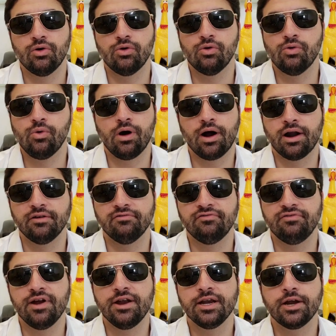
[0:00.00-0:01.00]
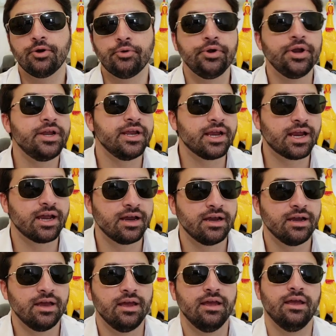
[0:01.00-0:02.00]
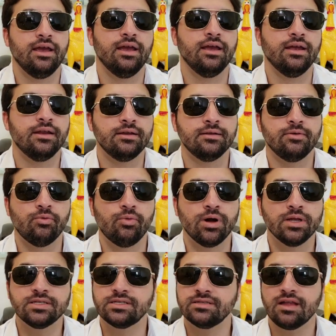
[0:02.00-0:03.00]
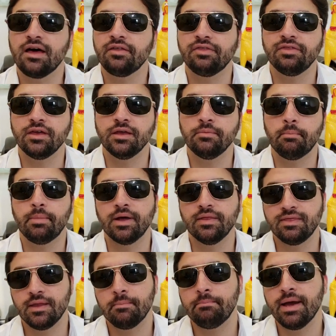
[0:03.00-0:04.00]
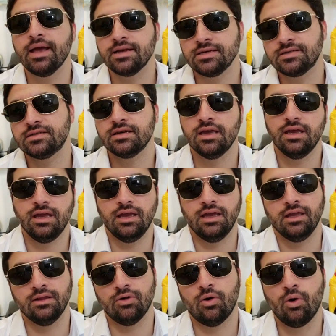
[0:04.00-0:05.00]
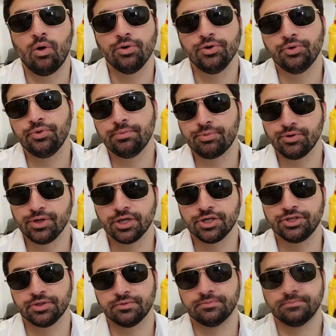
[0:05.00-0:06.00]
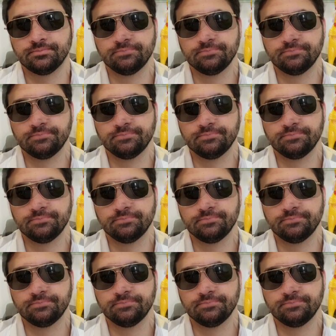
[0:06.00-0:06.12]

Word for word: who are very critic and wants nothing but the best in audio reproduction.